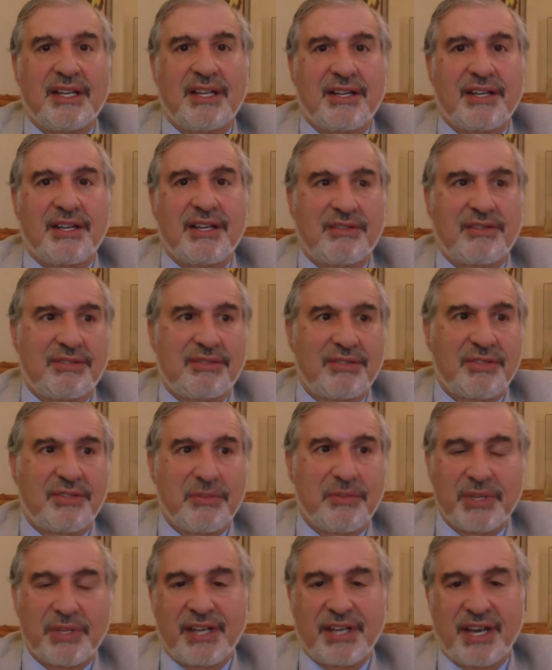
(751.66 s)
And her
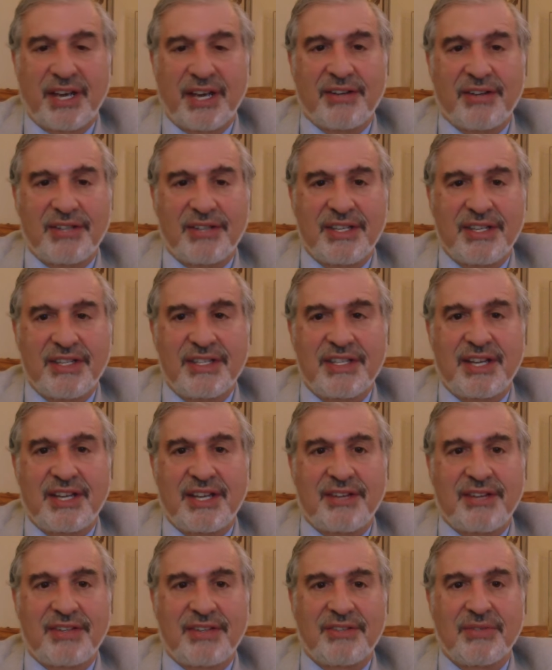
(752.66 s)
new book out
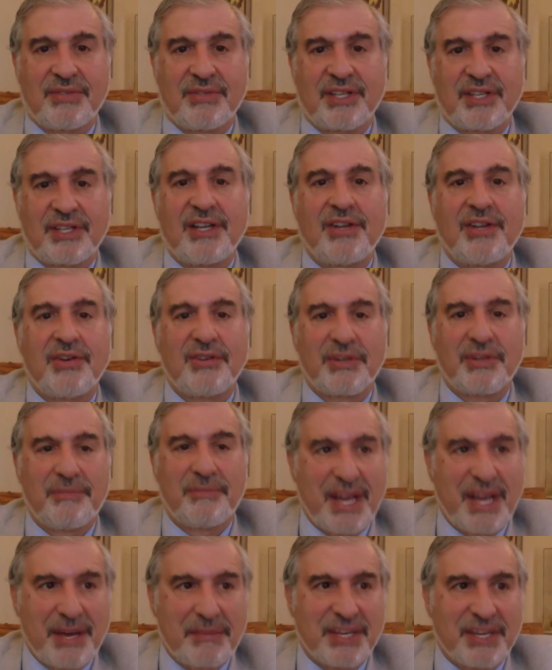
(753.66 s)
is How to
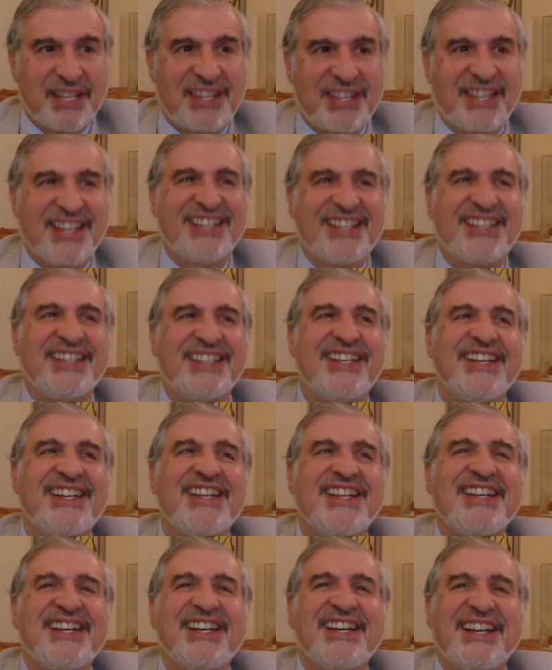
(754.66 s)
Clone a
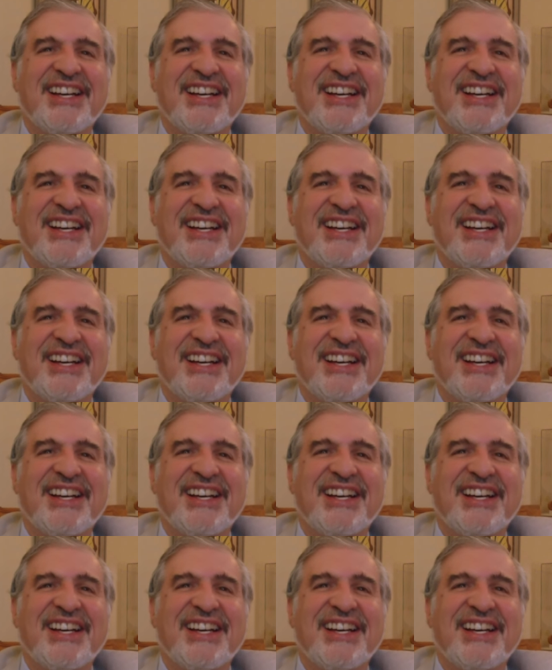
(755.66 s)
Mammoth,